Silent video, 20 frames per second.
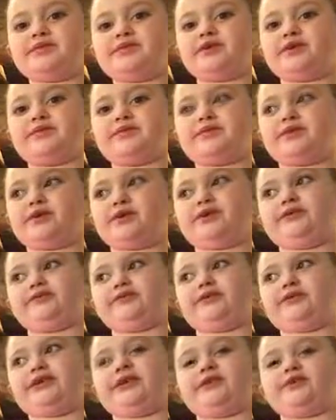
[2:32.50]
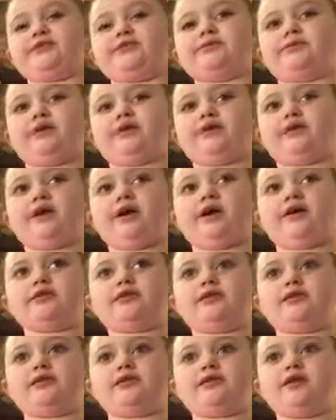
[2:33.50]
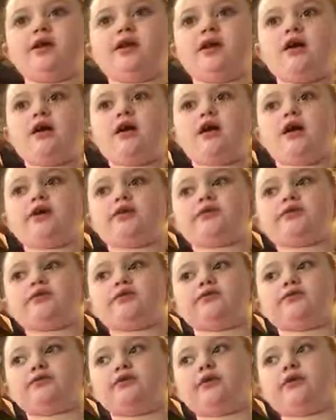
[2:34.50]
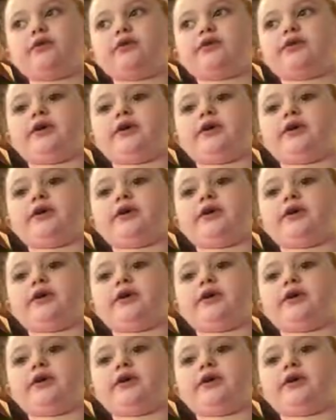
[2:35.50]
Yeah, right. We had one on our floor